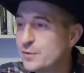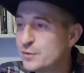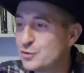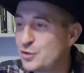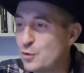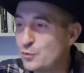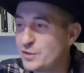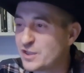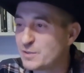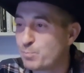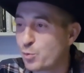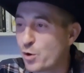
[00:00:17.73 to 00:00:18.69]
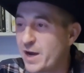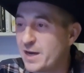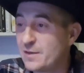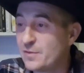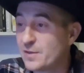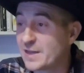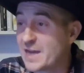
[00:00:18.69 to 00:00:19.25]
Zeus's
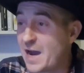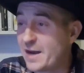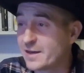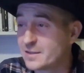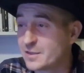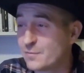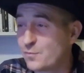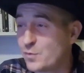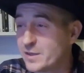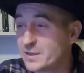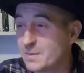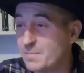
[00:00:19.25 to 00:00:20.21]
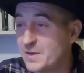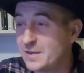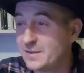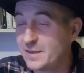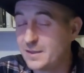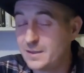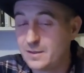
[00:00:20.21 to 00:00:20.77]
brain, the goddess of wisdom
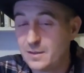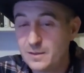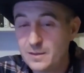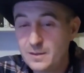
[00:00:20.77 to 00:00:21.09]
indeed.